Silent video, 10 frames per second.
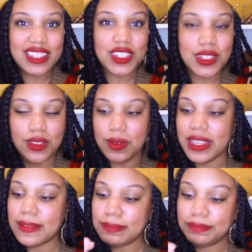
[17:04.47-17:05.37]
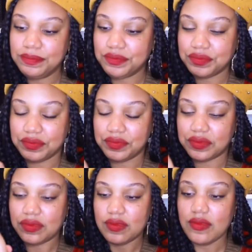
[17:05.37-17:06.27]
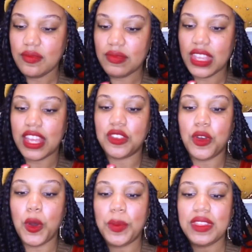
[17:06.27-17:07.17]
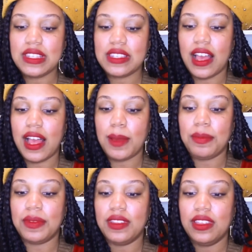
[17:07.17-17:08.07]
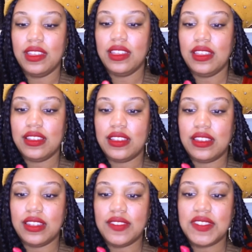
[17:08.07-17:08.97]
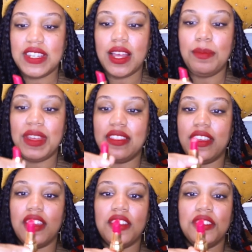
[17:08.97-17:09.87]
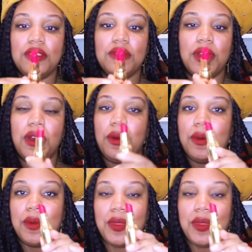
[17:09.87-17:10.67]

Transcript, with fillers: to it. And you open the top and lift it up and there you go.